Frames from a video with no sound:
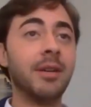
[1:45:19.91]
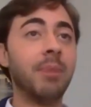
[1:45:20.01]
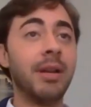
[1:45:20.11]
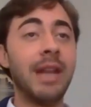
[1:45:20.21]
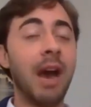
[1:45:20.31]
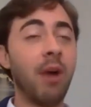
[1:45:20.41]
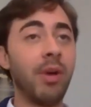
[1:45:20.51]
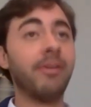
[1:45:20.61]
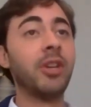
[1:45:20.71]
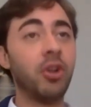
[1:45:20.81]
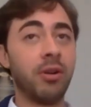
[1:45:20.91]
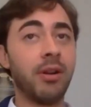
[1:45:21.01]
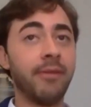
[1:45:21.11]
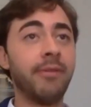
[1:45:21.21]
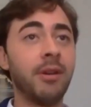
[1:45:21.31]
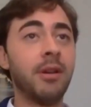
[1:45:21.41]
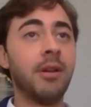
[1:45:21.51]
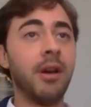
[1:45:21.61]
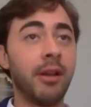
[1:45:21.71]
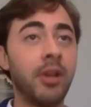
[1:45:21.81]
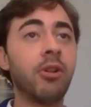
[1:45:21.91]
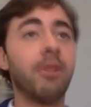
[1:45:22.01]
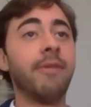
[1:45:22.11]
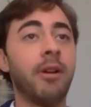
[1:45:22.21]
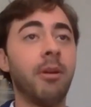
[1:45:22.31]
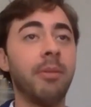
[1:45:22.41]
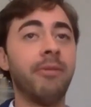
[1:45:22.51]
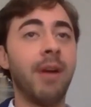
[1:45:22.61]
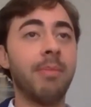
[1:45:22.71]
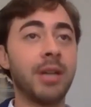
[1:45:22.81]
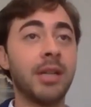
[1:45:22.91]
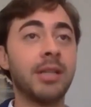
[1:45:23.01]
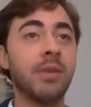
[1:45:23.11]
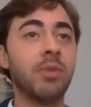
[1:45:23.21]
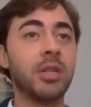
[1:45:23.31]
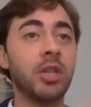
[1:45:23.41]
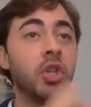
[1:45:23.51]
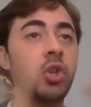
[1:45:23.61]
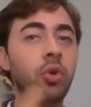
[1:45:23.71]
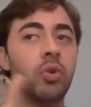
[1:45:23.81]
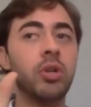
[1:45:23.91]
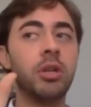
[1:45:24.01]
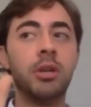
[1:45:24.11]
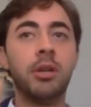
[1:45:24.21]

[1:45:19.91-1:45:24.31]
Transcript: But now we have curative, a curative therapy for hepatitis C, which is huge,